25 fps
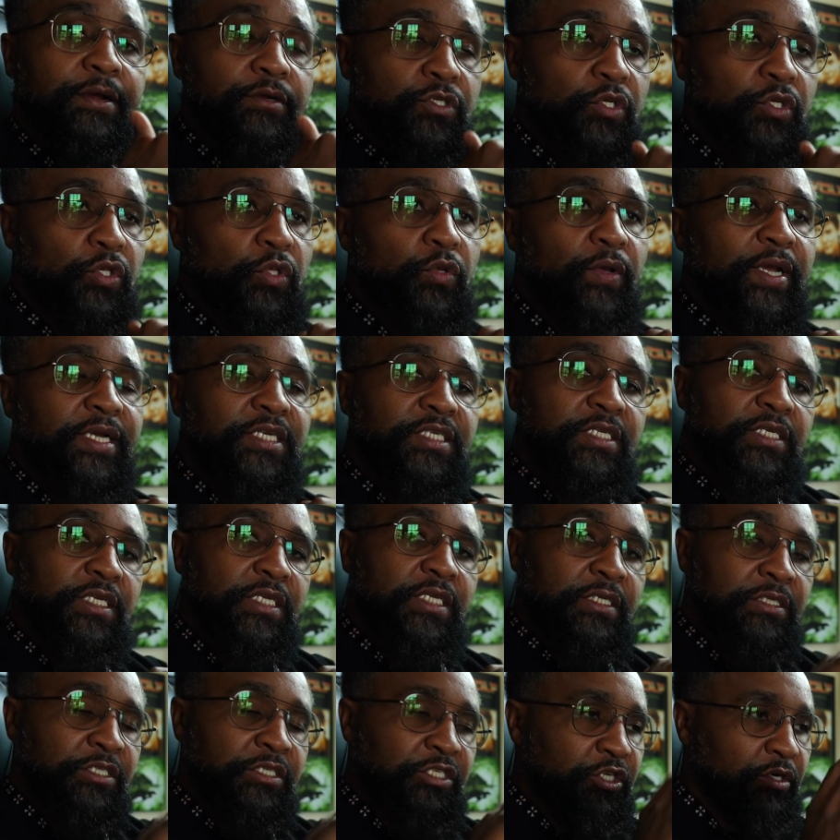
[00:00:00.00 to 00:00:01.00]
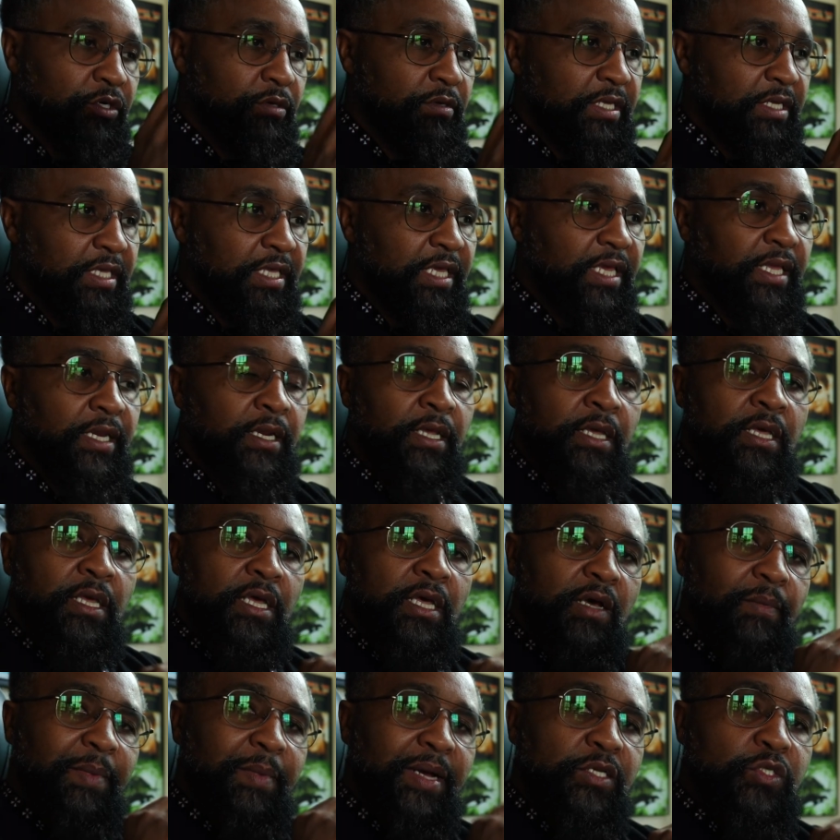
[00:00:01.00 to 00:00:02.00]
So you actually can generally get
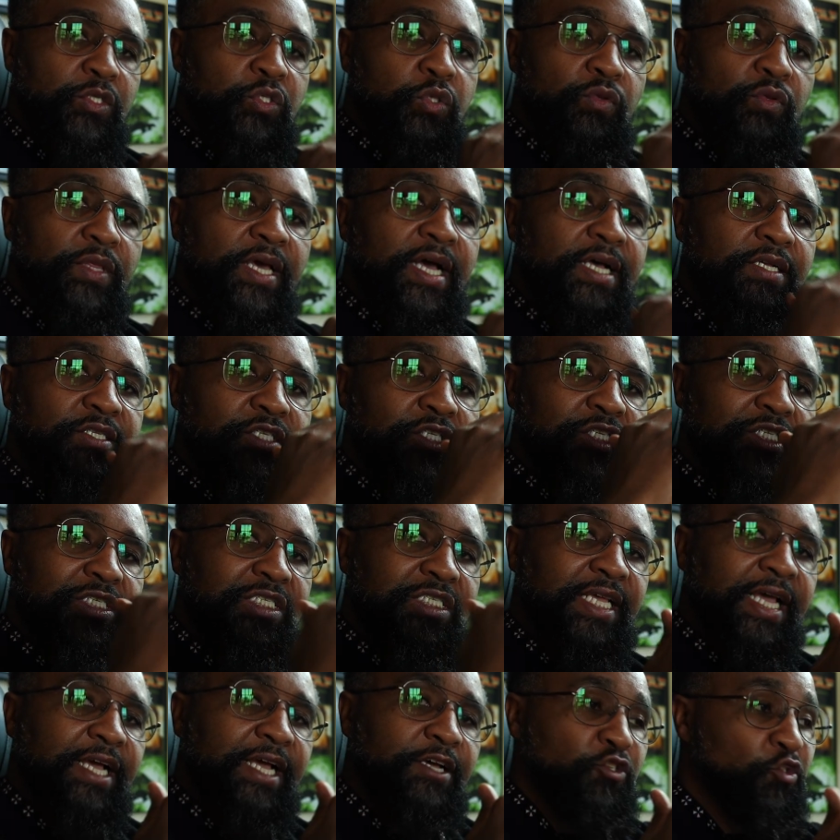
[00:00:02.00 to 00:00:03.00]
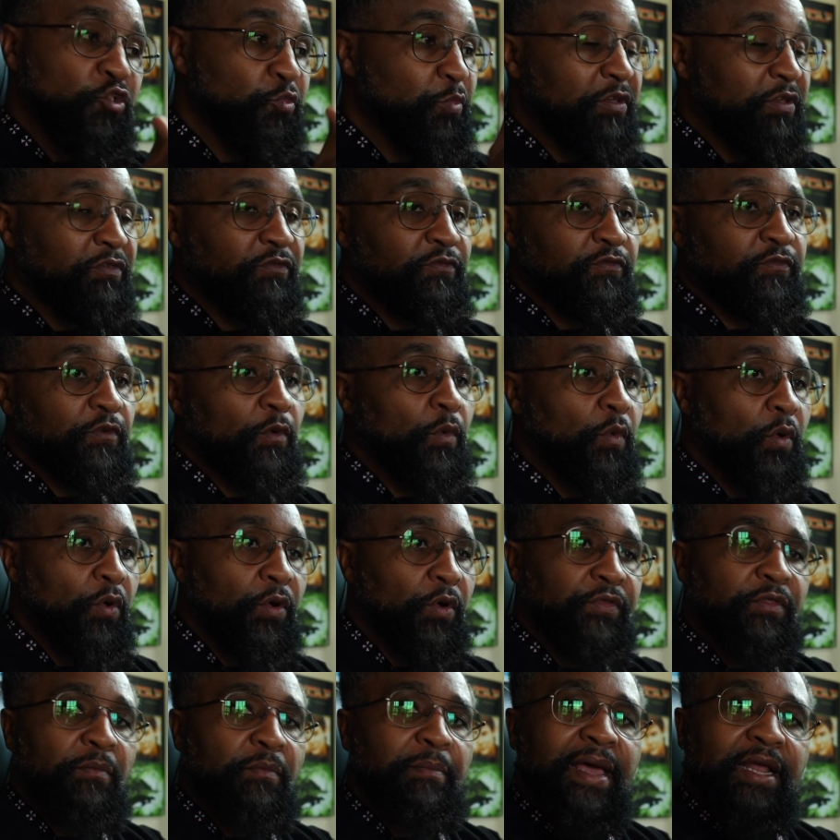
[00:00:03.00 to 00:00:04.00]
about 2,000 cycles
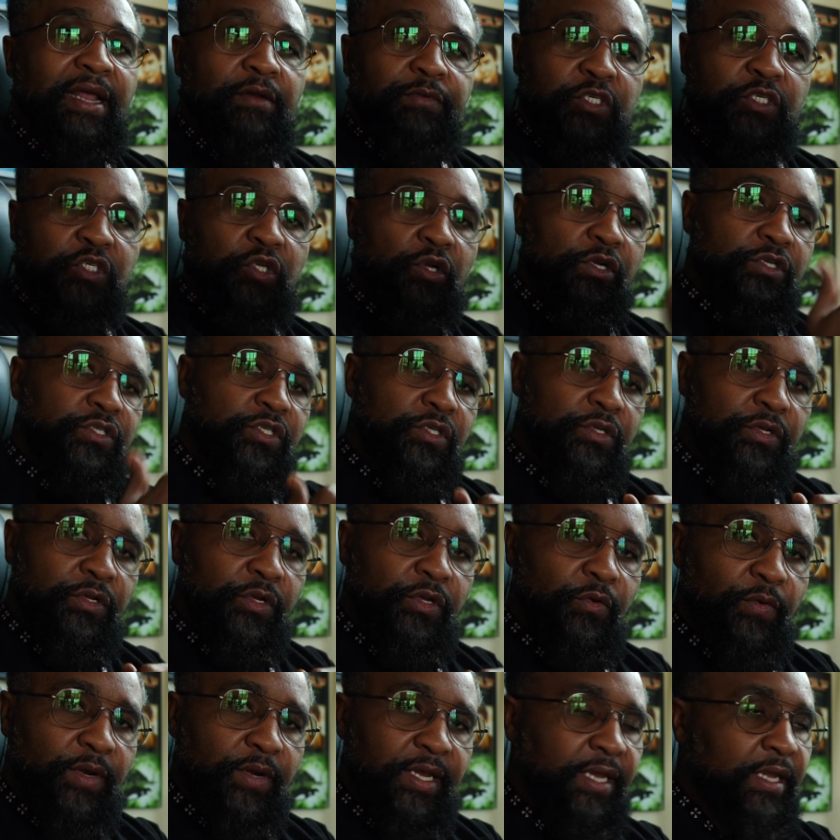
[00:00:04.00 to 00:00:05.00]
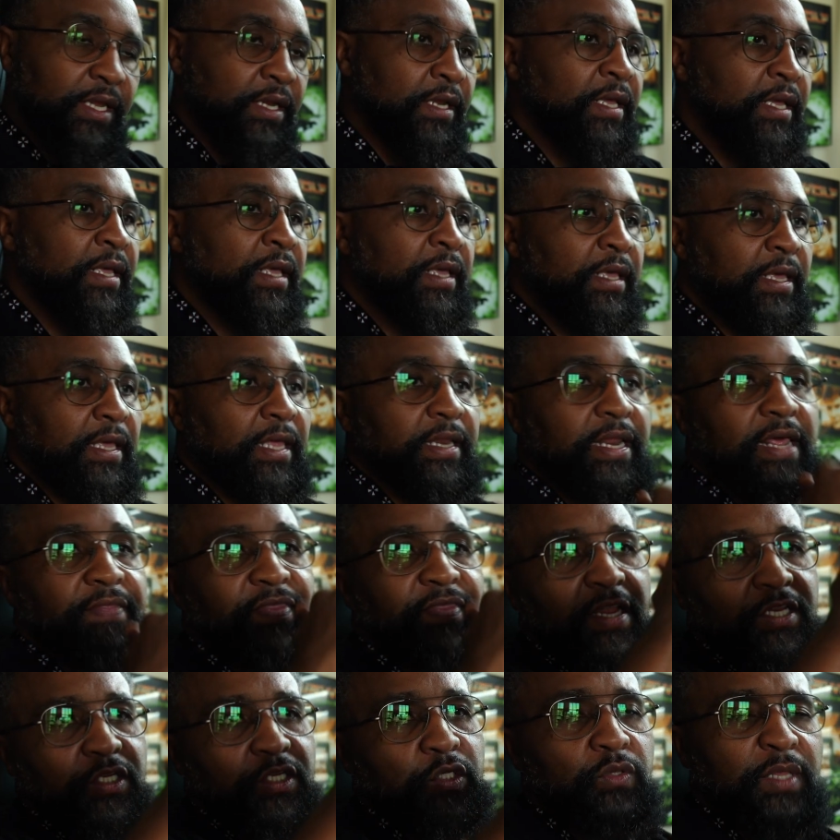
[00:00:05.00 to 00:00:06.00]
before the battery starts to degrade. And at
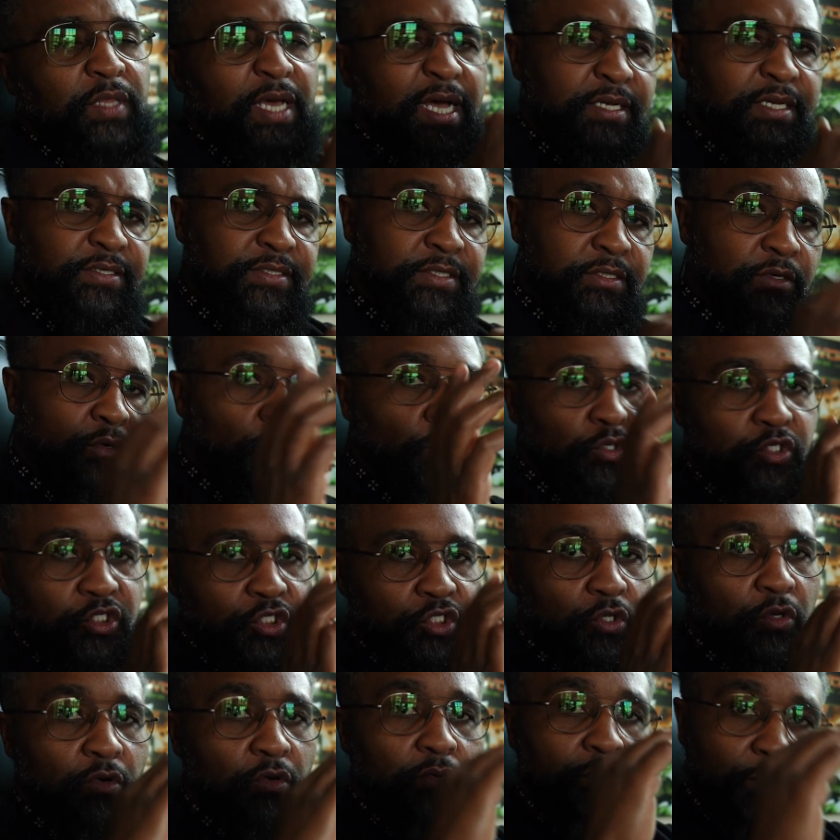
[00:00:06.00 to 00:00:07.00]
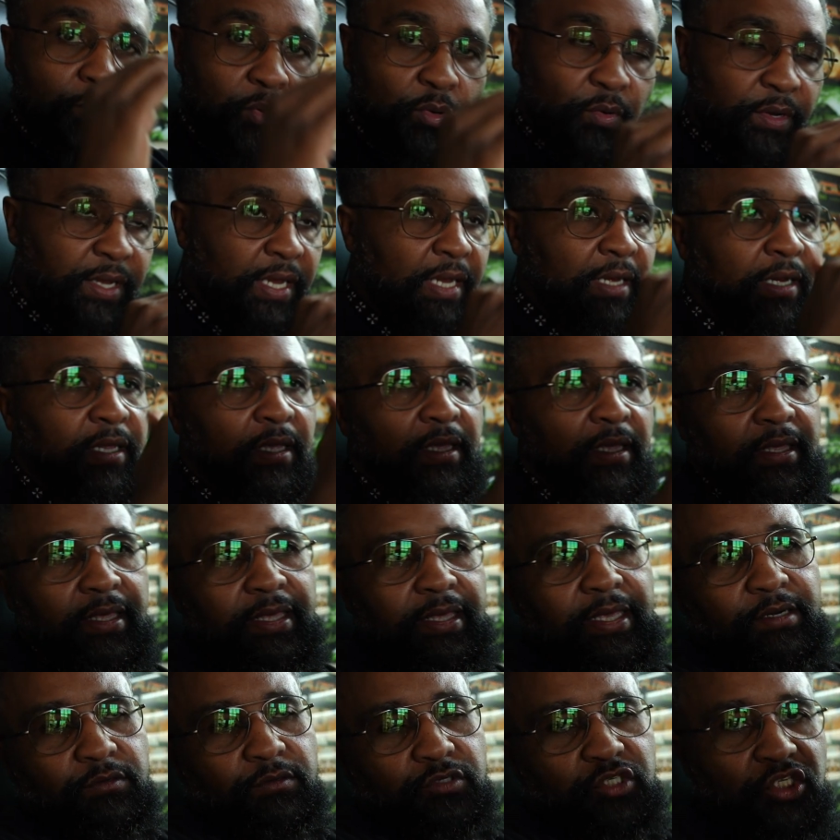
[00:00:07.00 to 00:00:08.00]
that 2,000 or so point,
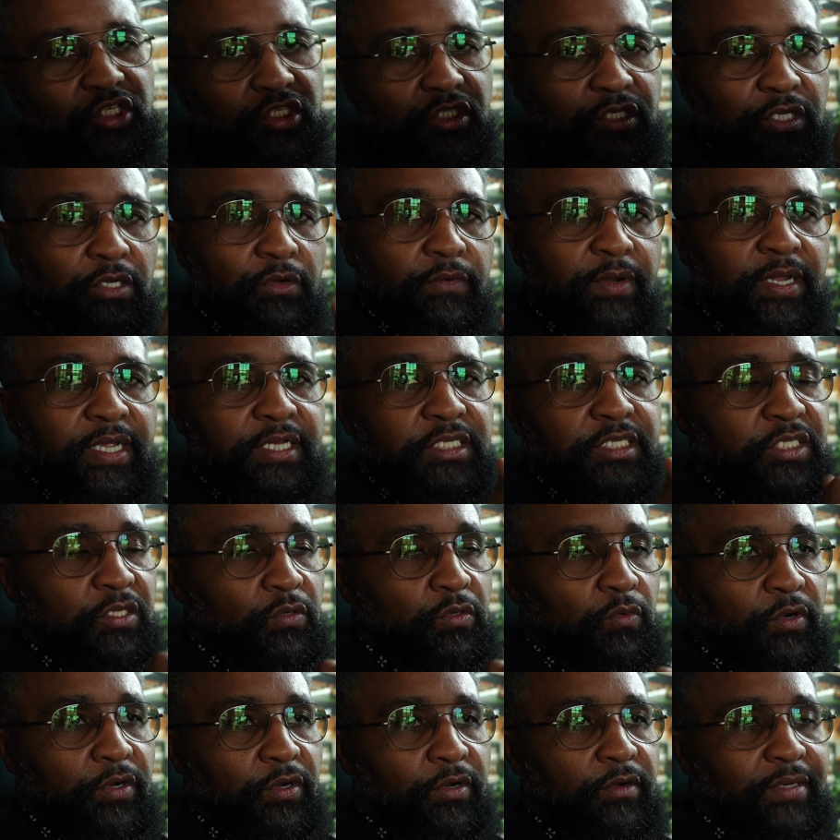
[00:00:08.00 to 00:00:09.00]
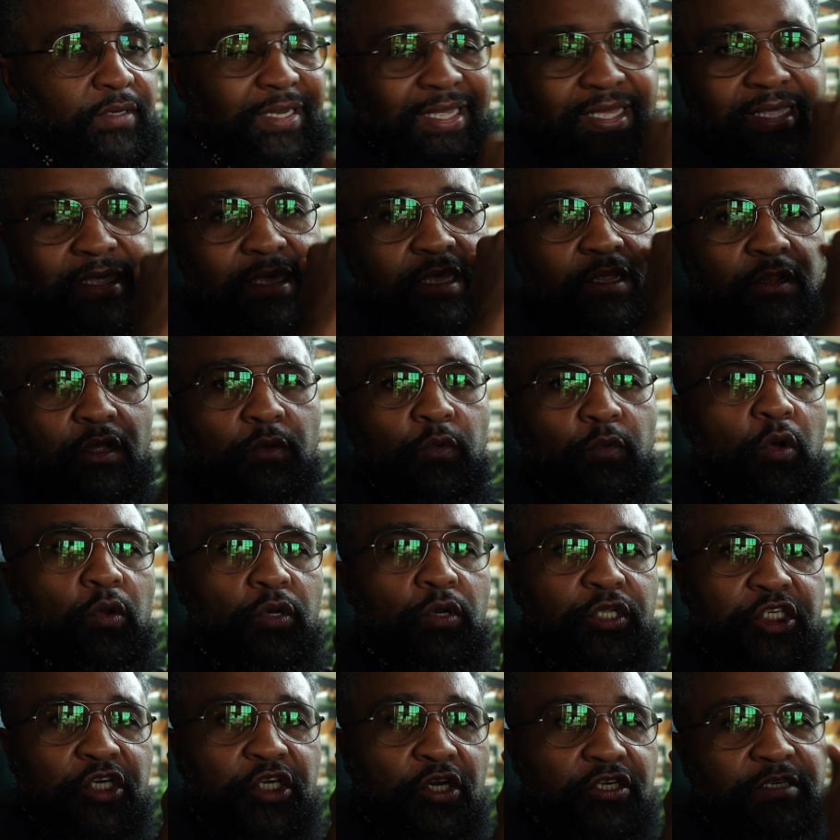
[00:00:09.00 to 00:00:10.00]
it'll just degrade to where like it will
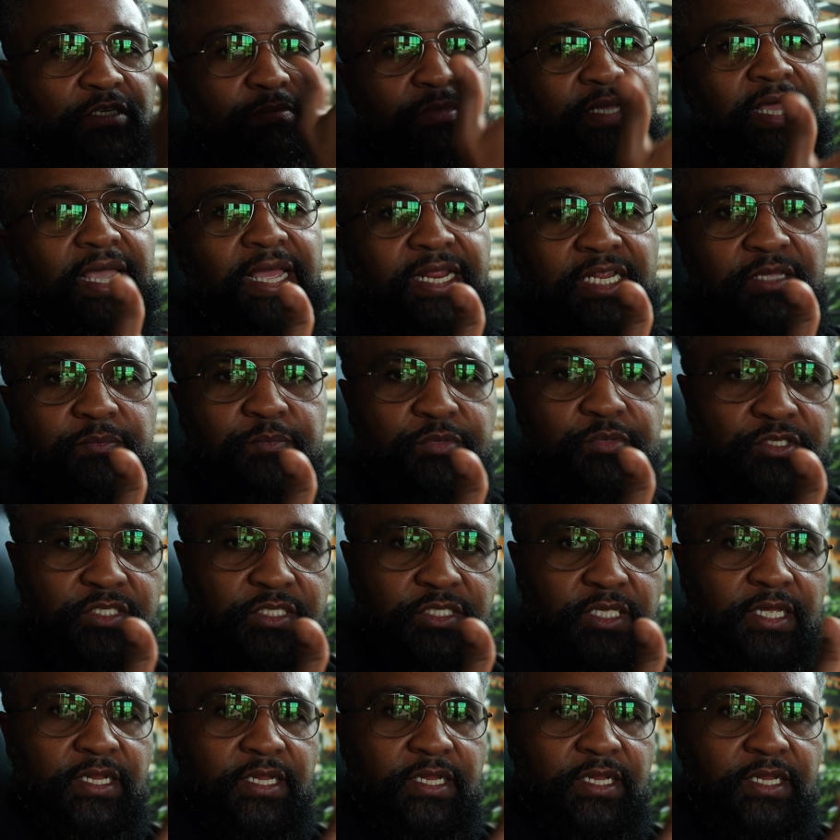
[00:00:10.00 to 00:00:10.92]
only charge up to 80%.